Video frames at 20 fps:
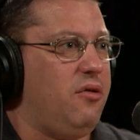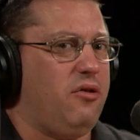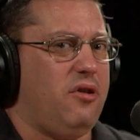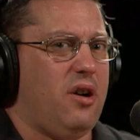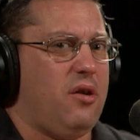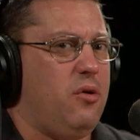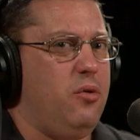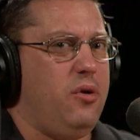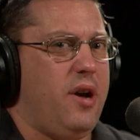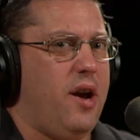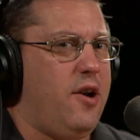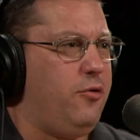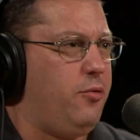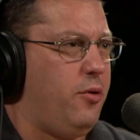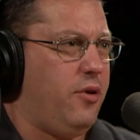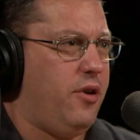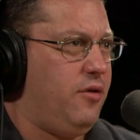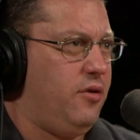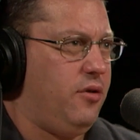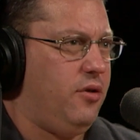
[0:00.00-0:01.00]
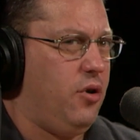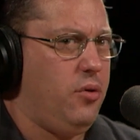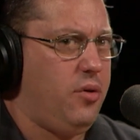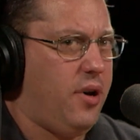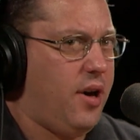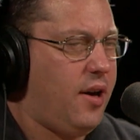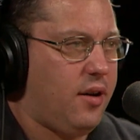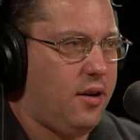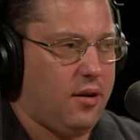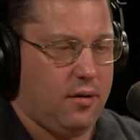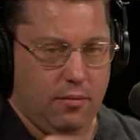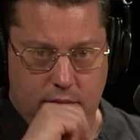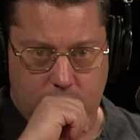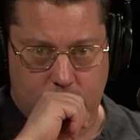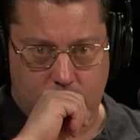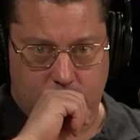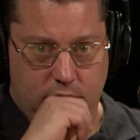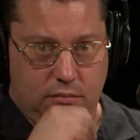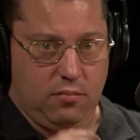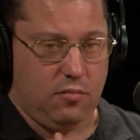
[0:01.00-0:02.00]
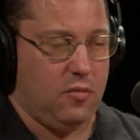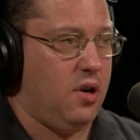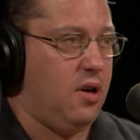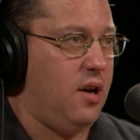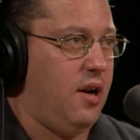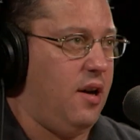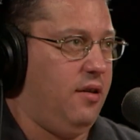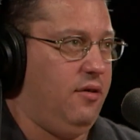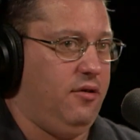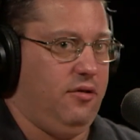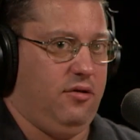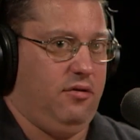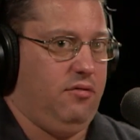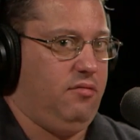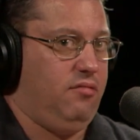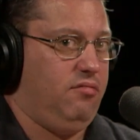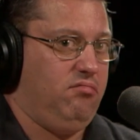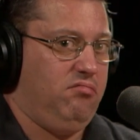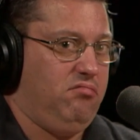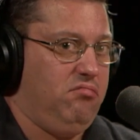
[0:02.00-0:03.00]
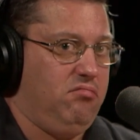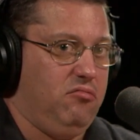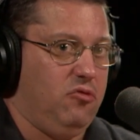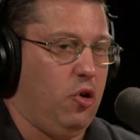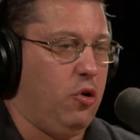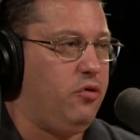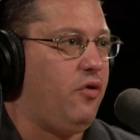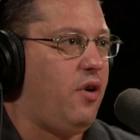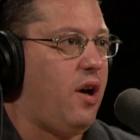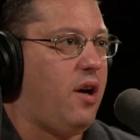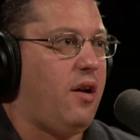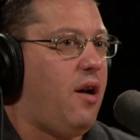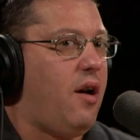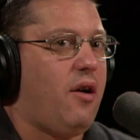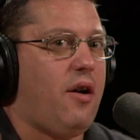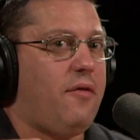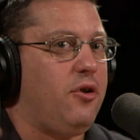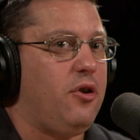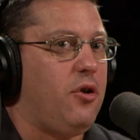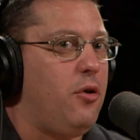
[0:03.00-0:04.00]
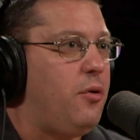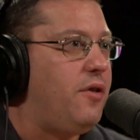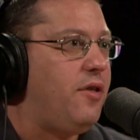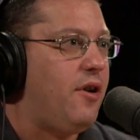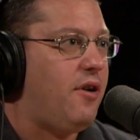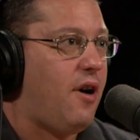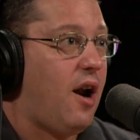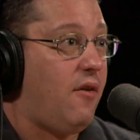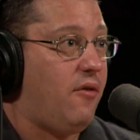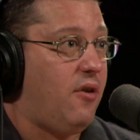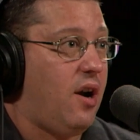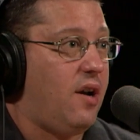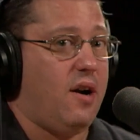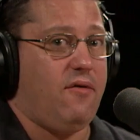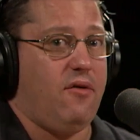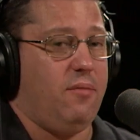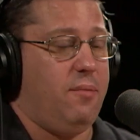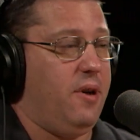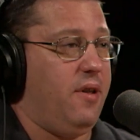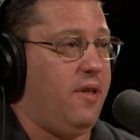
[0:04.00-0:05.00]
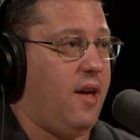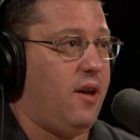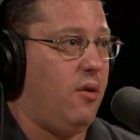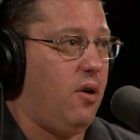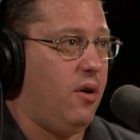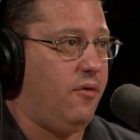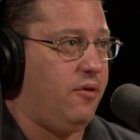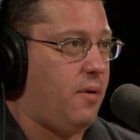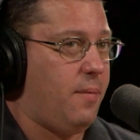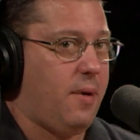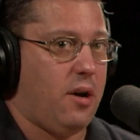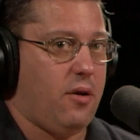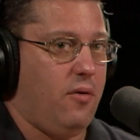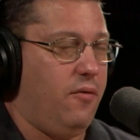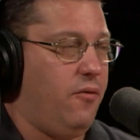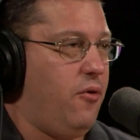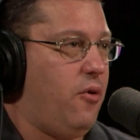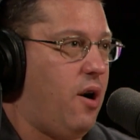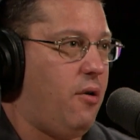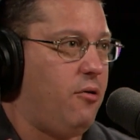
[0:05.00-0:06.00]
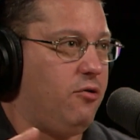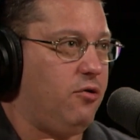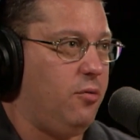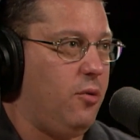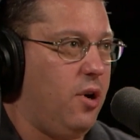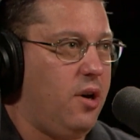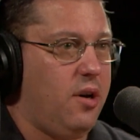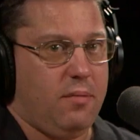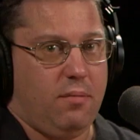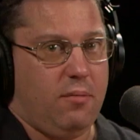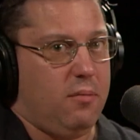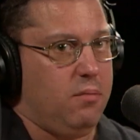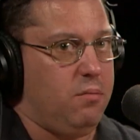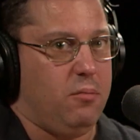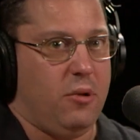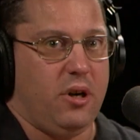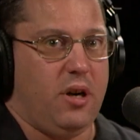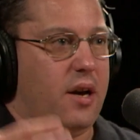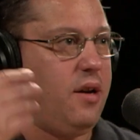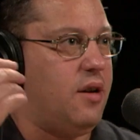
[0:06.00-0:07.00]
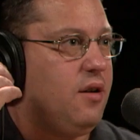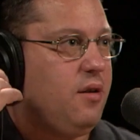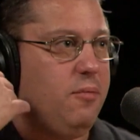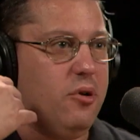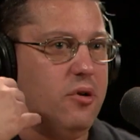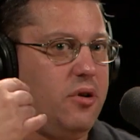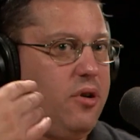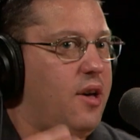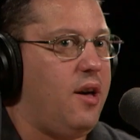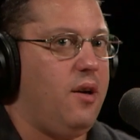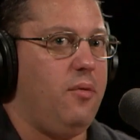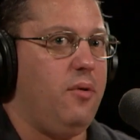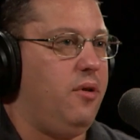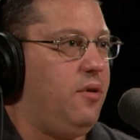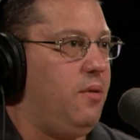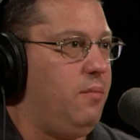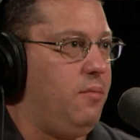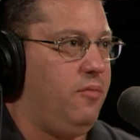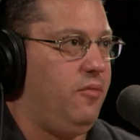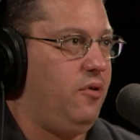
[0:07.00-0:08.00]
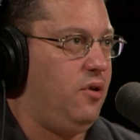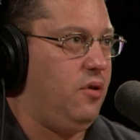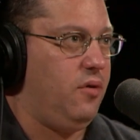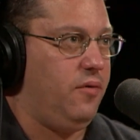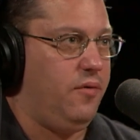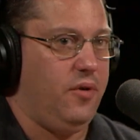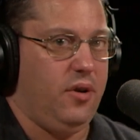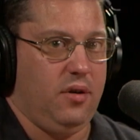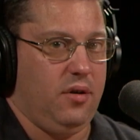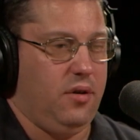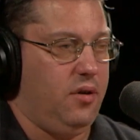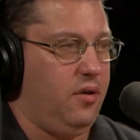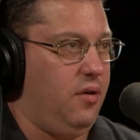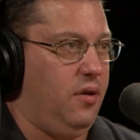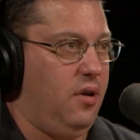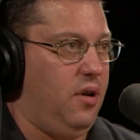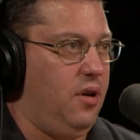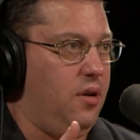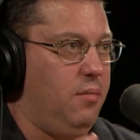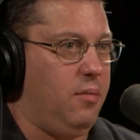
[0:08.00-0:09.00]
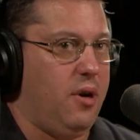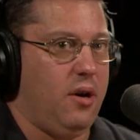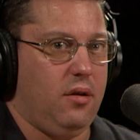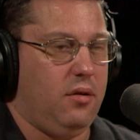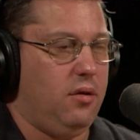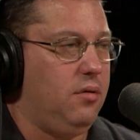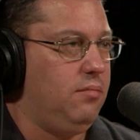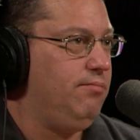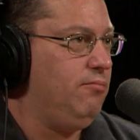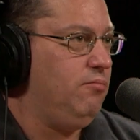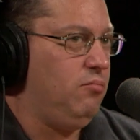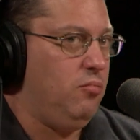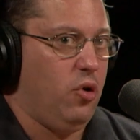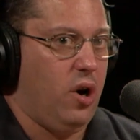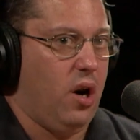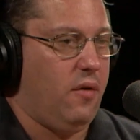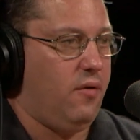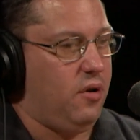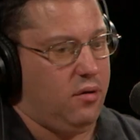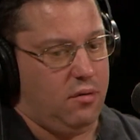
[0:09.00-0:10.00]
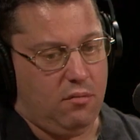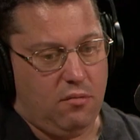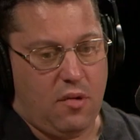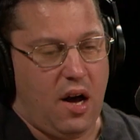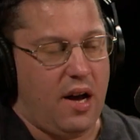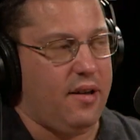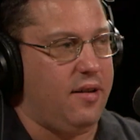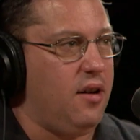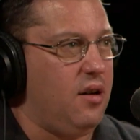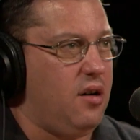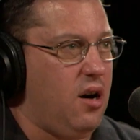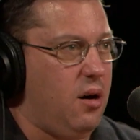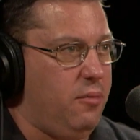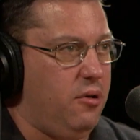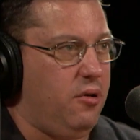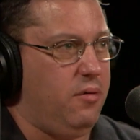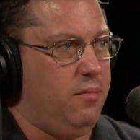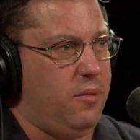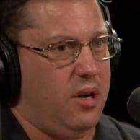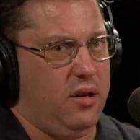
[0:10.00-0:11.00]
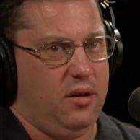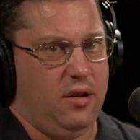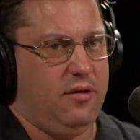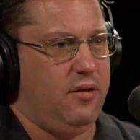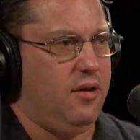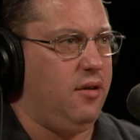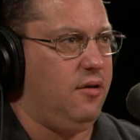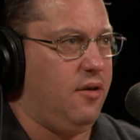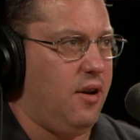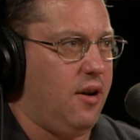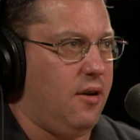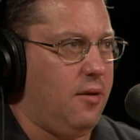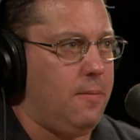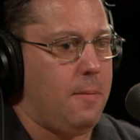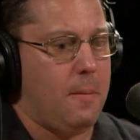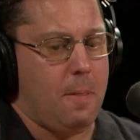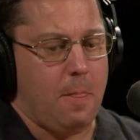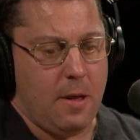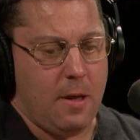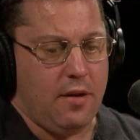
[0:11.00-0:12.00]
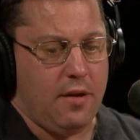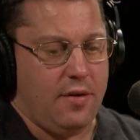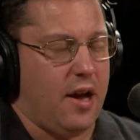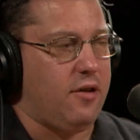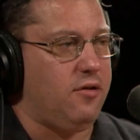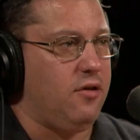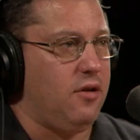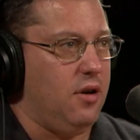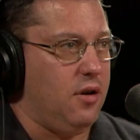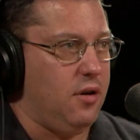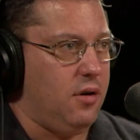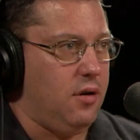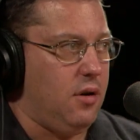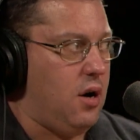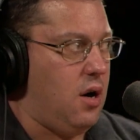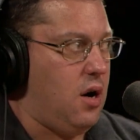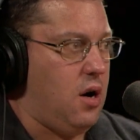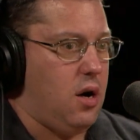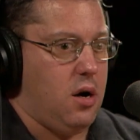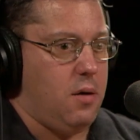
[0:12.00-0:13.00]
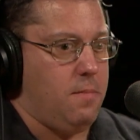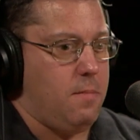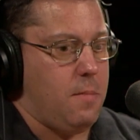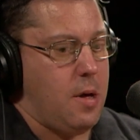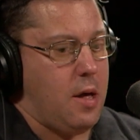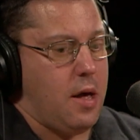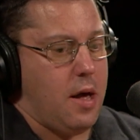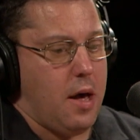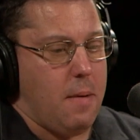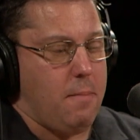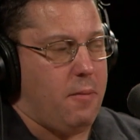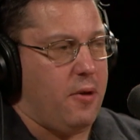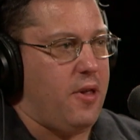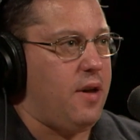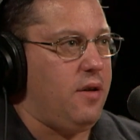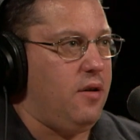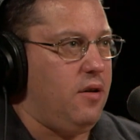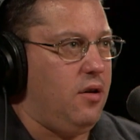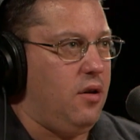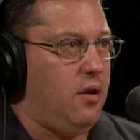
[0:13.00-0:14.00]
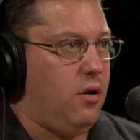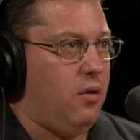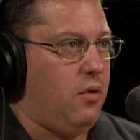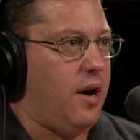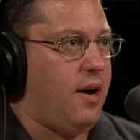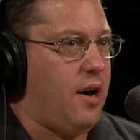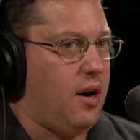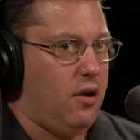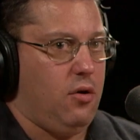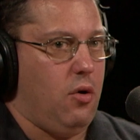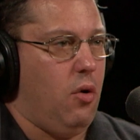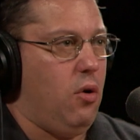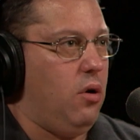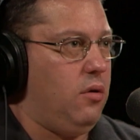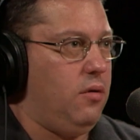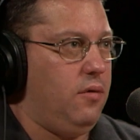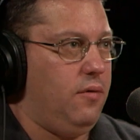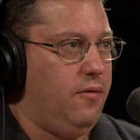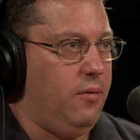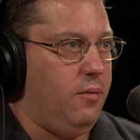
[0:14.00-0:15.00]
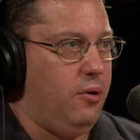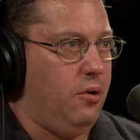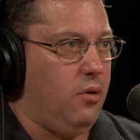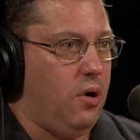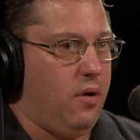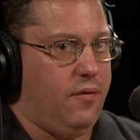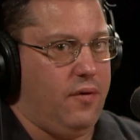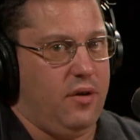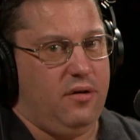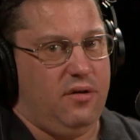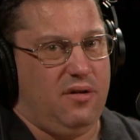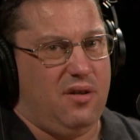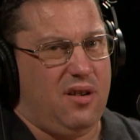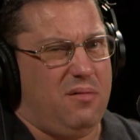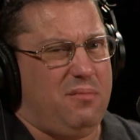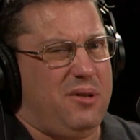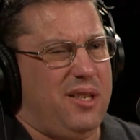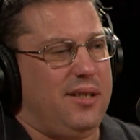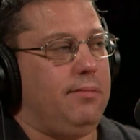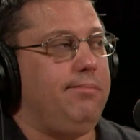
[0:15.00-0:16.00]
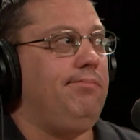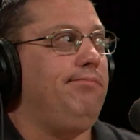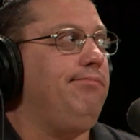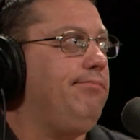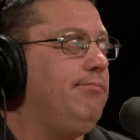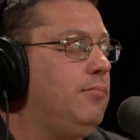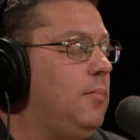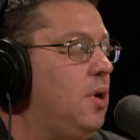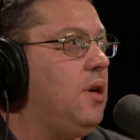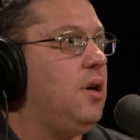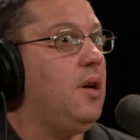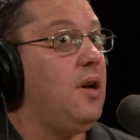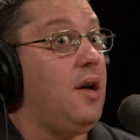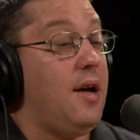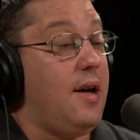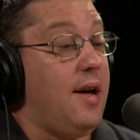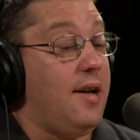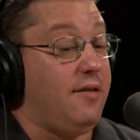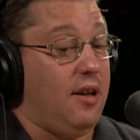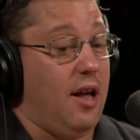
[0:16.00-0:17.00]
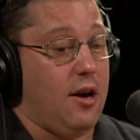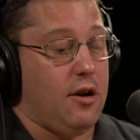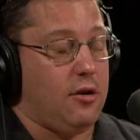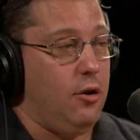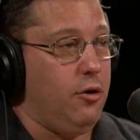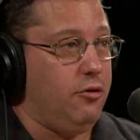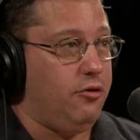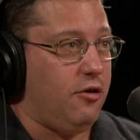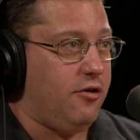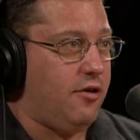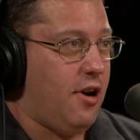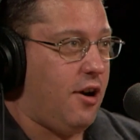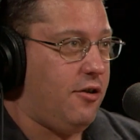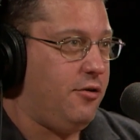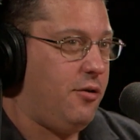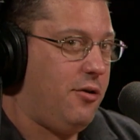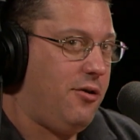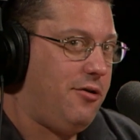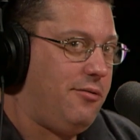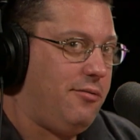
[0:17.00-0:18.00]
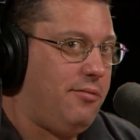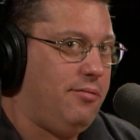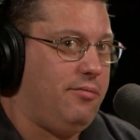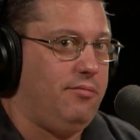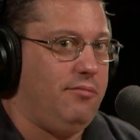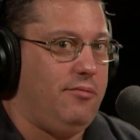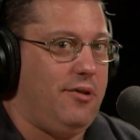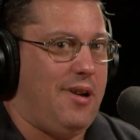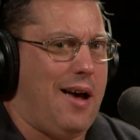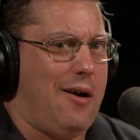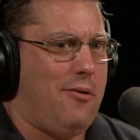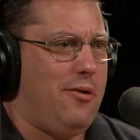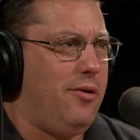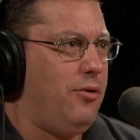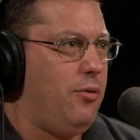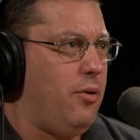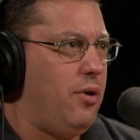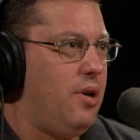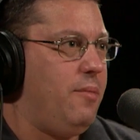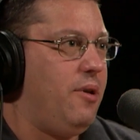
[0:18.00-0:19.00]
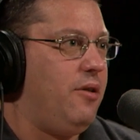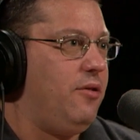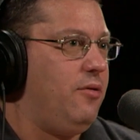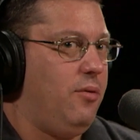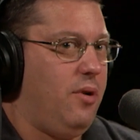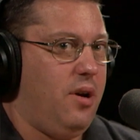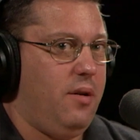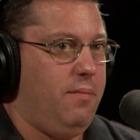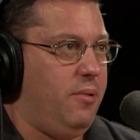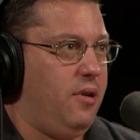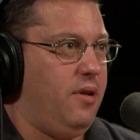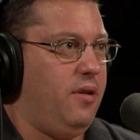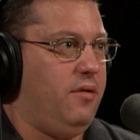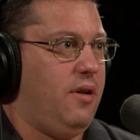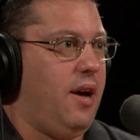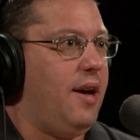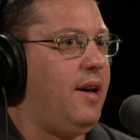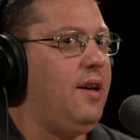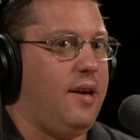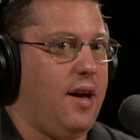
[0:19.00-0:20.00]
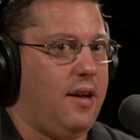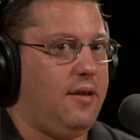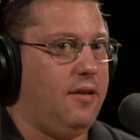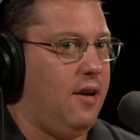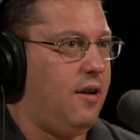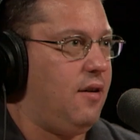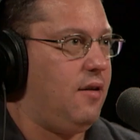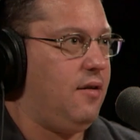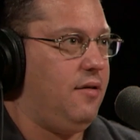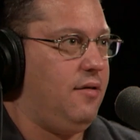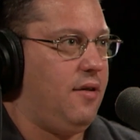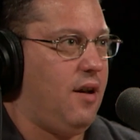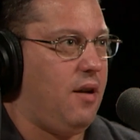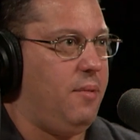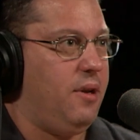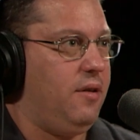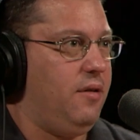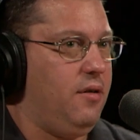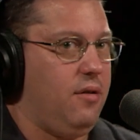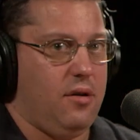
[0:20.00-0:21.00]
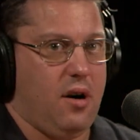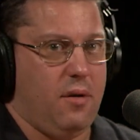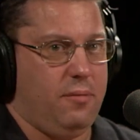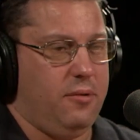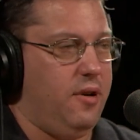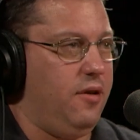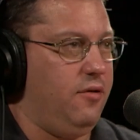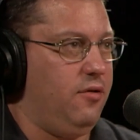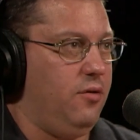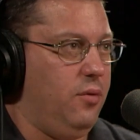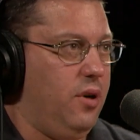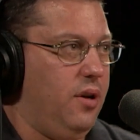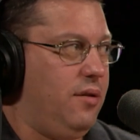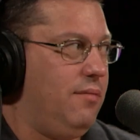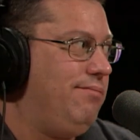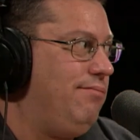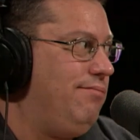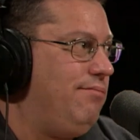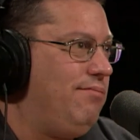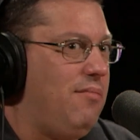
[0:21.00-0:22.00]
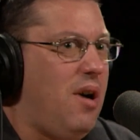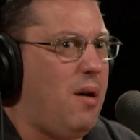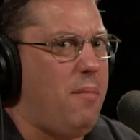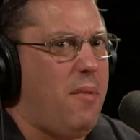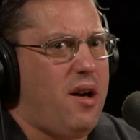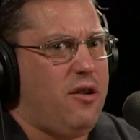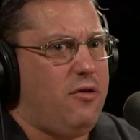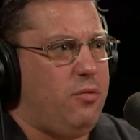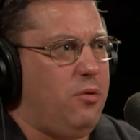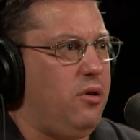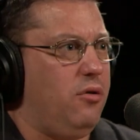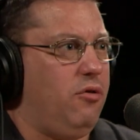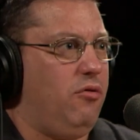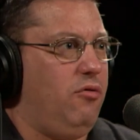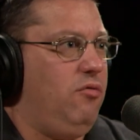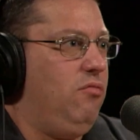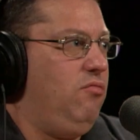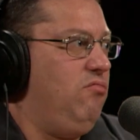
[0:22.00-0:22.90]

So I was like, who cares where they're located? I don't have to go in there ever. I've never been in that office. I'm not going 4 hours away, but I communicate with them, via email or whatever. I did a couple of my listings there. That's good. But then, I got a call from your office. I'm like, it's a lot closer. Sarasota's an hour and 20 minutes away, but I can get there. It's not a big deal. A couple days a week. I might as well